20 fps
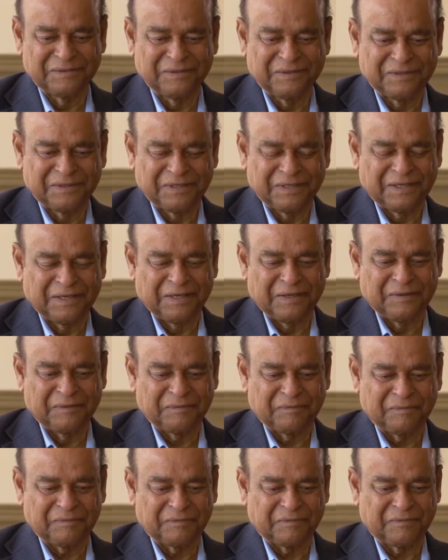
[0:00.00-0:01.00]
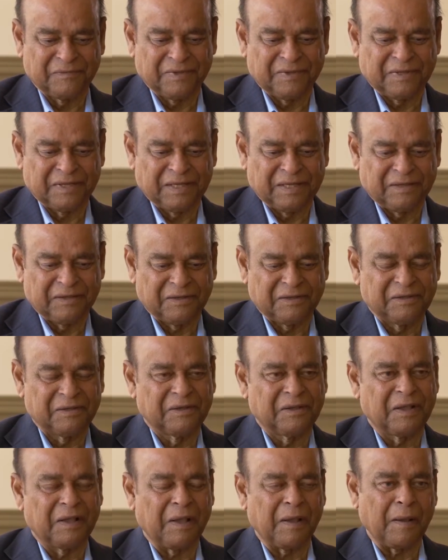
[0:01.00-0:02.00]
Insincere, and so
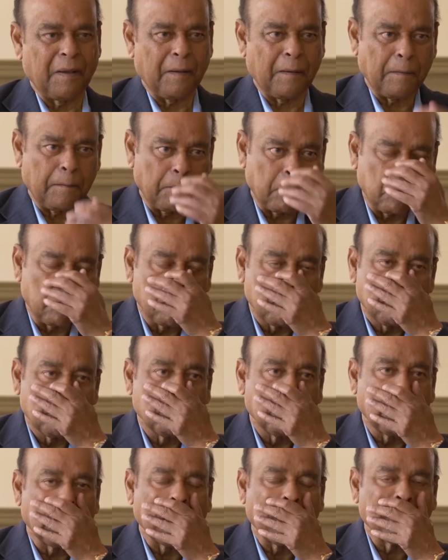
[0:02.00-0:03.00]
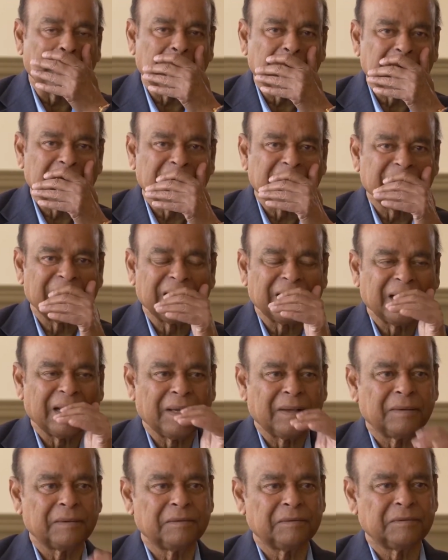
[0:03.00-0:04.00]
they're talking
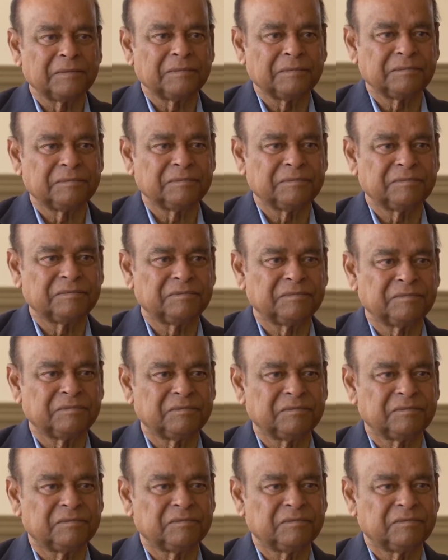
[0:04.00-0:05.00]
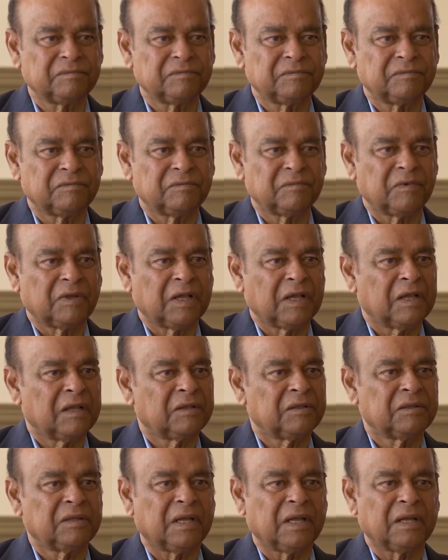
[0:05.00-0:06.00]
substantive, but they're really coming after
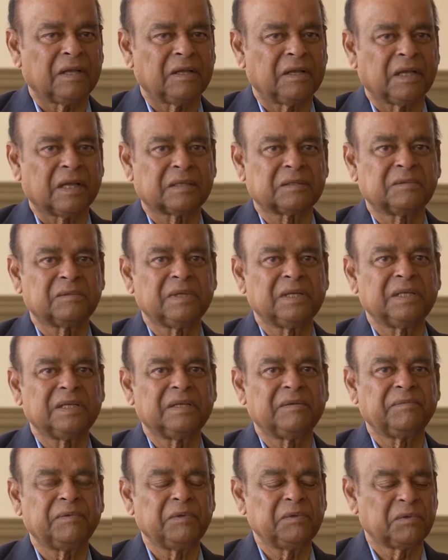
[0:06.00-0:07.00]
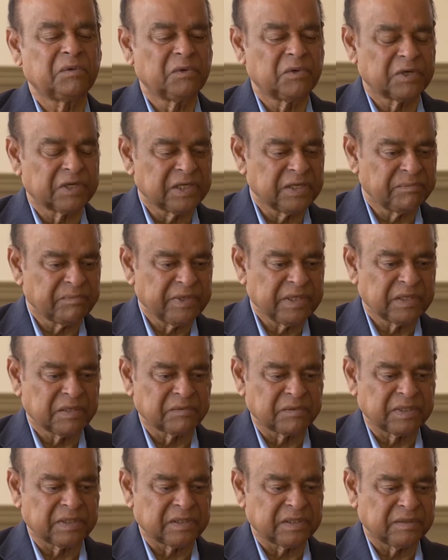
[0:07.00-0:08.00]
the individual. Actually, if you go deep
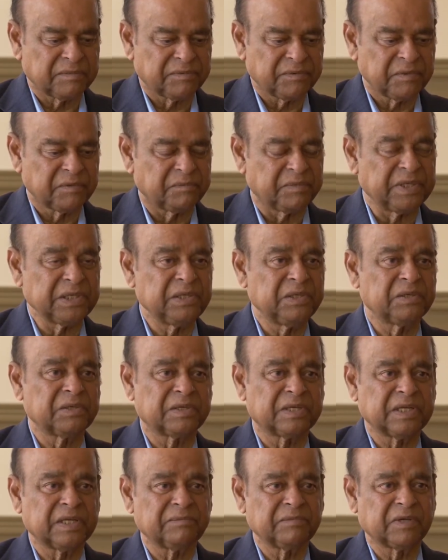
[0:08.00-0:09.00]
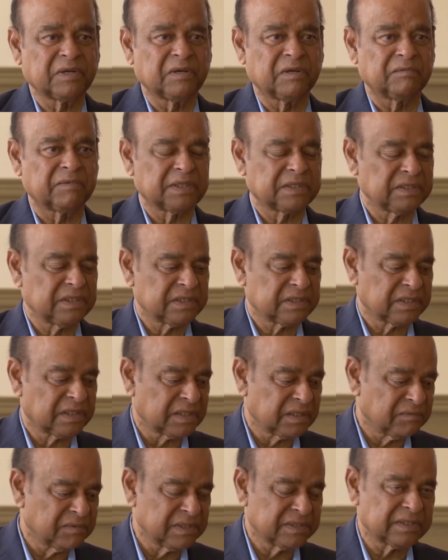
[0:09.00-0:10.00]
into it, if you videotape the
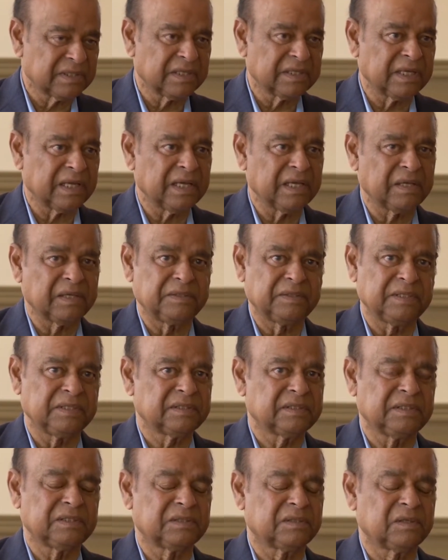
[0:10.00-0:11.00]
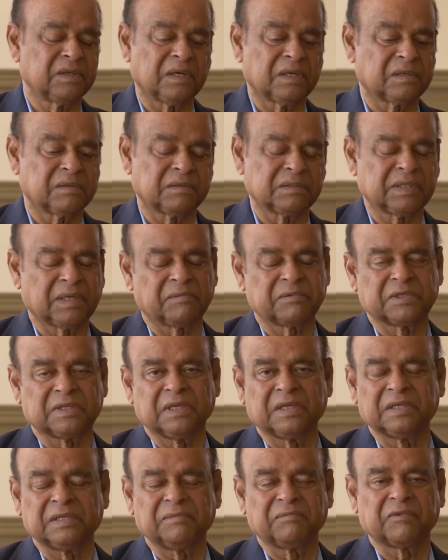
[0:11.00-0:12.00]
conversation, they will say, hey, this is not
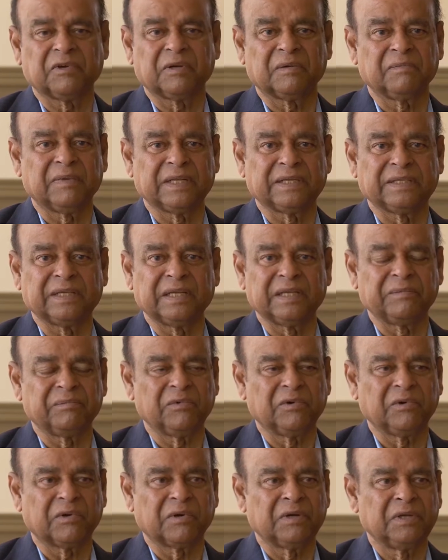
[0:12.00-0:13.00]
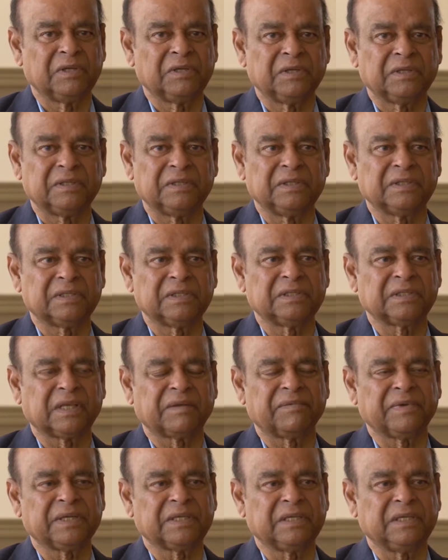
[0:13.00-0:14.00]
substantive conflict anymore. This is
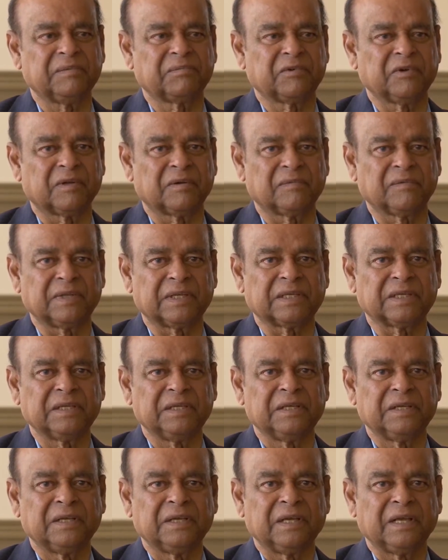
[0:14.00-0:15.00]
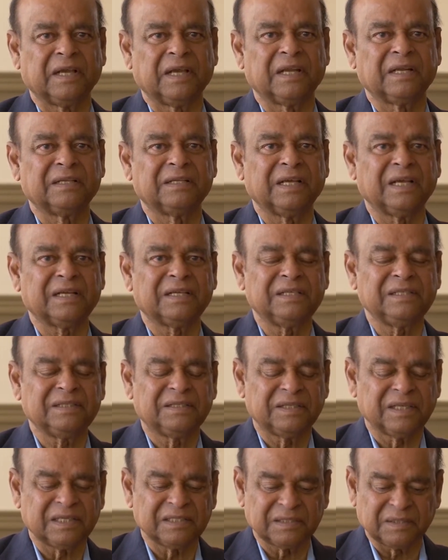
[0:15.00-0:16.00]
affective conflict. And there
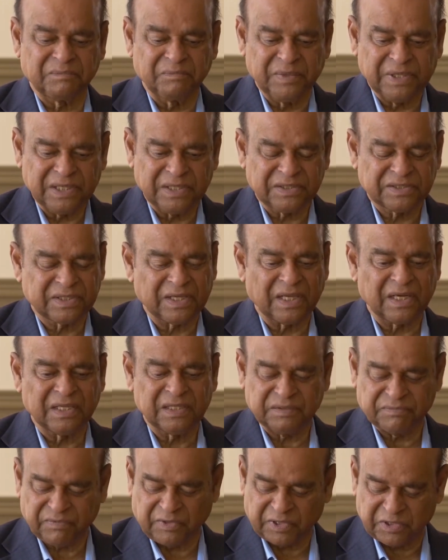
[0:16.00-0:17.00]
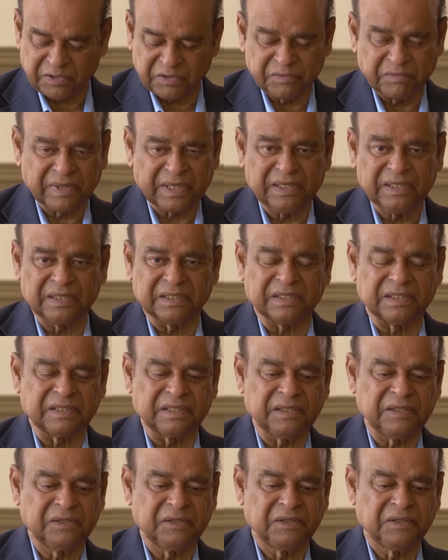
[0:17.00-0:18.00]
is a big challenge for
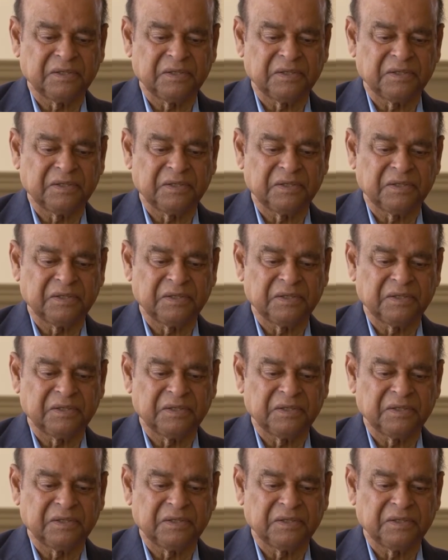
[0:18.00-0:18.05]
humanity